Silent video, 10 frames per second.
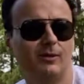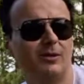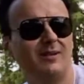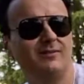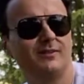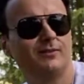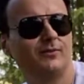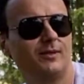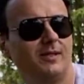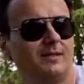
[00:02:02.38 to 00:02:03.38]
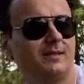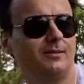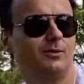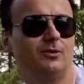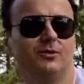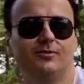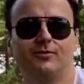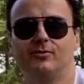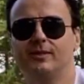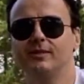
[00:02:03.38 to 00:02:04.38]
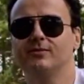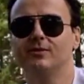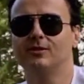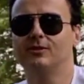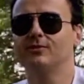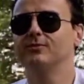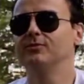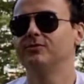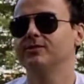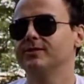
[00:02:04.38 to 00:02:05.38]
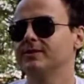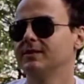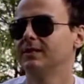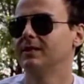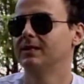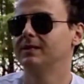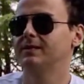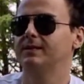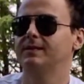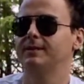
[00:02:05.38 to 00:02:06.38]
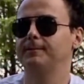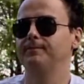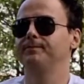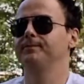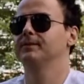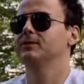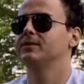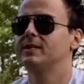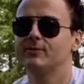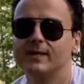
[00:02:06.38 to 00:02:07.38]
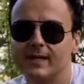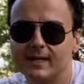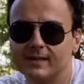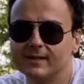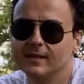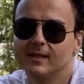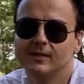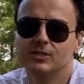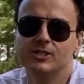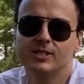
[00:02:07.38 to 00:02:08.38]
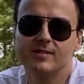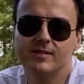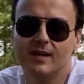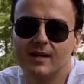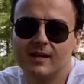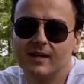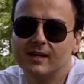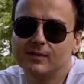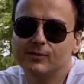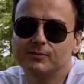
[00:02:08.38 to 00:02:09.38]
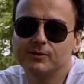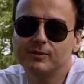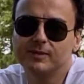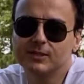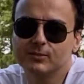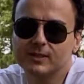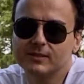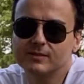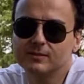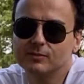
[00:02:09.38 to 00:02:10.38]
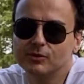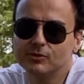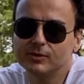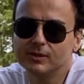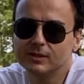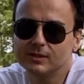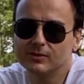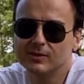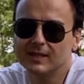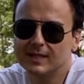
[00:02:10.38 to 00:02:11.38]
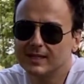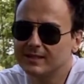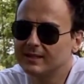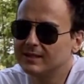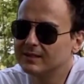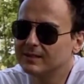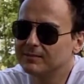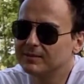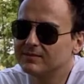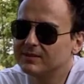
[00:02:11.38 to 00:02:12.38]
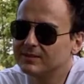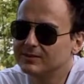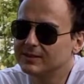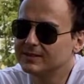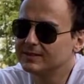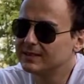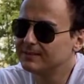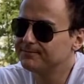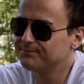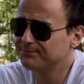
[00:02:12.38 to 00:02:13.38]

11 and 3, and then you look for into the close movers. Um, today we had GTII, which pretty much went to the moon. You had a couple of other ones that